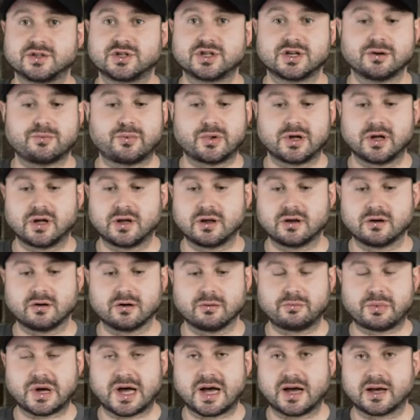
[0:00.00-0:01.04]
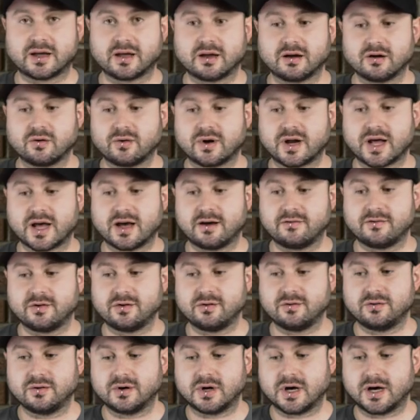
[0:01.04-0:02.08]
shipping or packing or what have
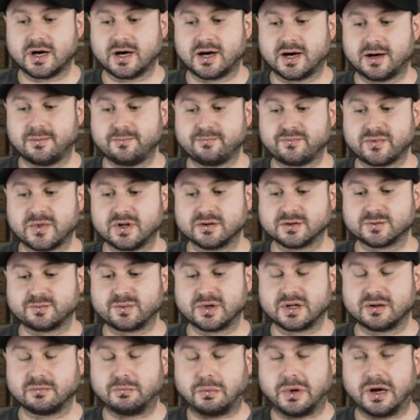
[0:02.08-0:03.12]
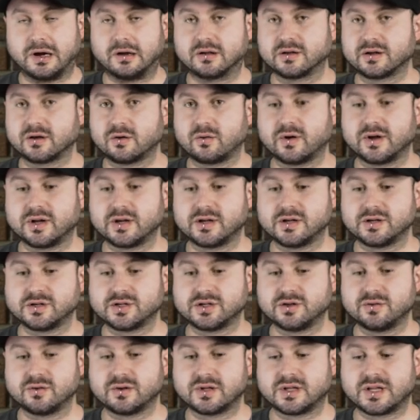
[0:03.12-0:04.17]
you, um, there's been apparently quite an
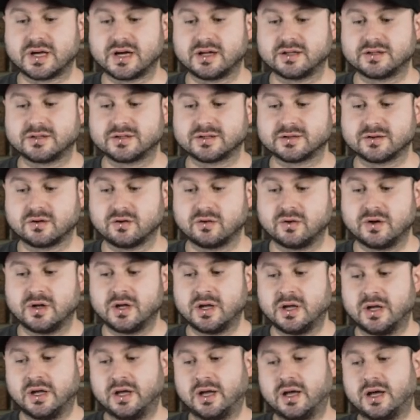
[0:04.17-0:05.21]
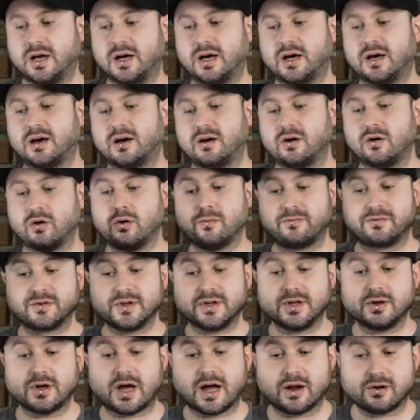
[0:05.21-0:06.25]
issue with that. So uh,
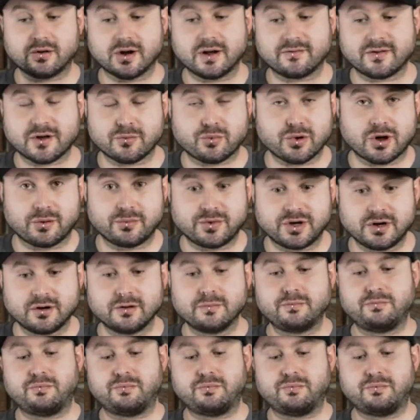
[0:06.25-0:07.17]
hopefully I don't have that problem here,